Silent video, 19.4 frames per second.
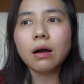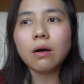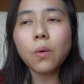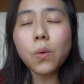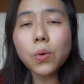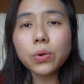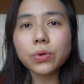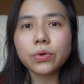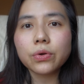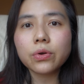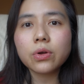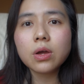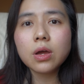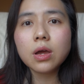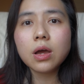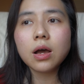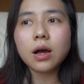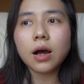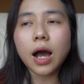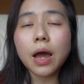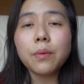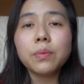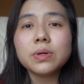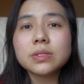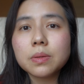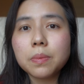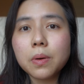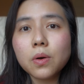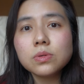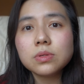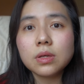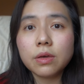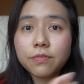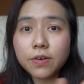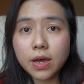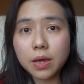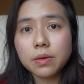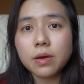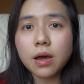order,
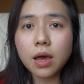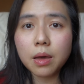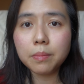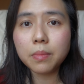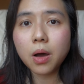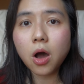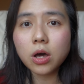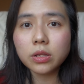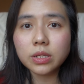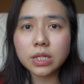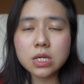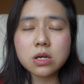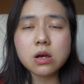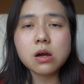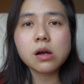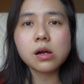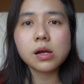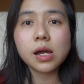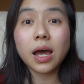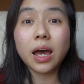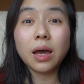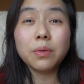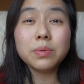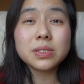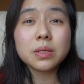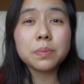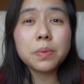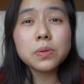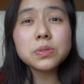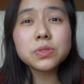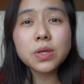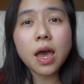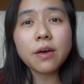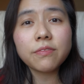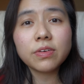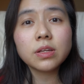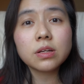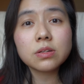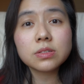if I am on ER, I was supposed to
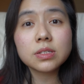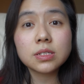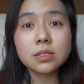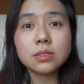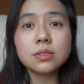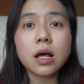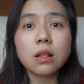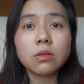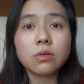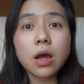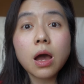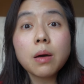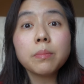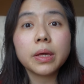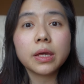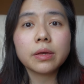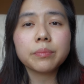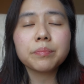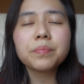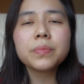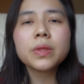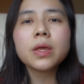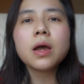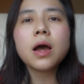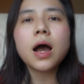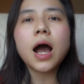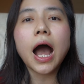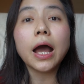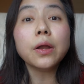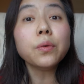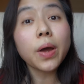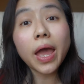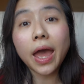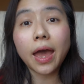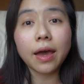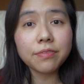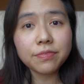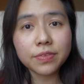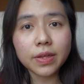have another $60 coming. I don't
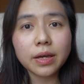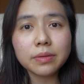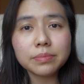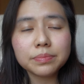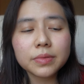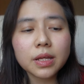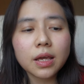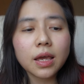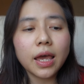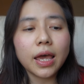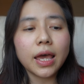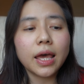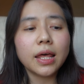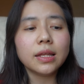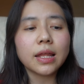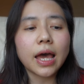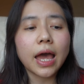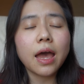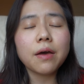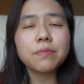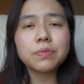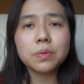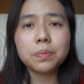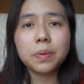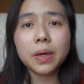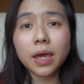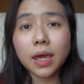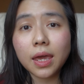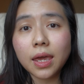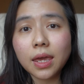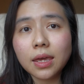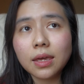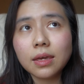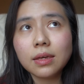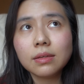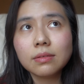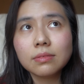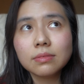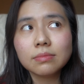have that, and I have to
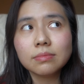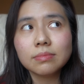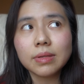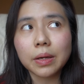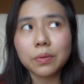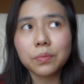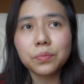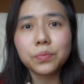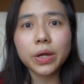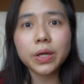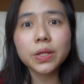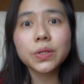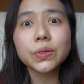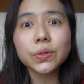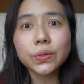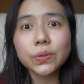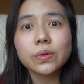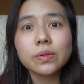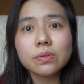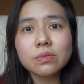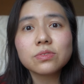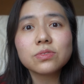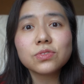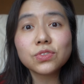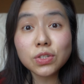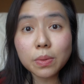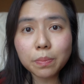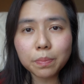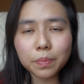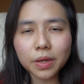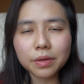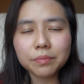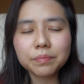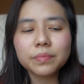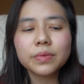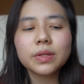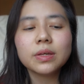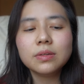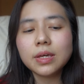pay like regular shipping.
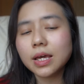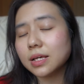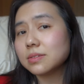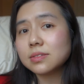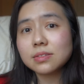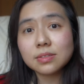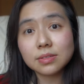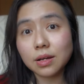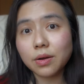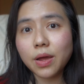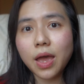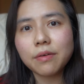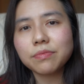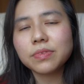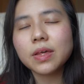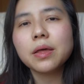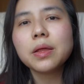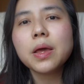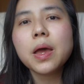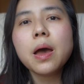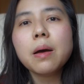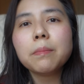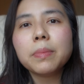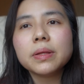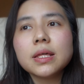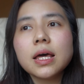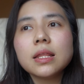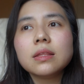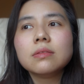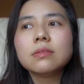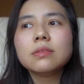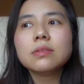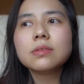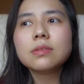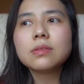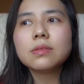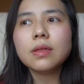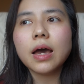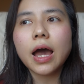Yes, I don't have that. But then
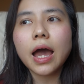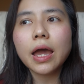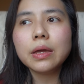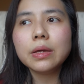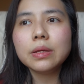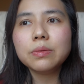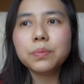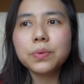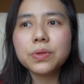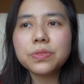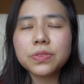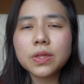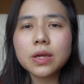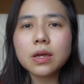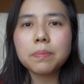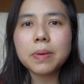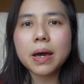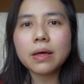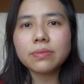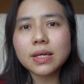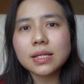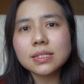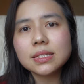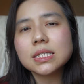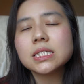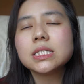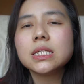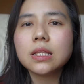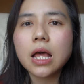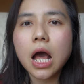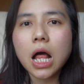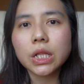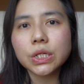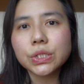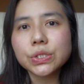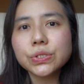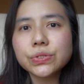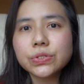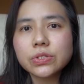I would think about that
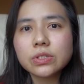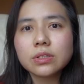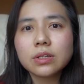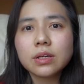$60.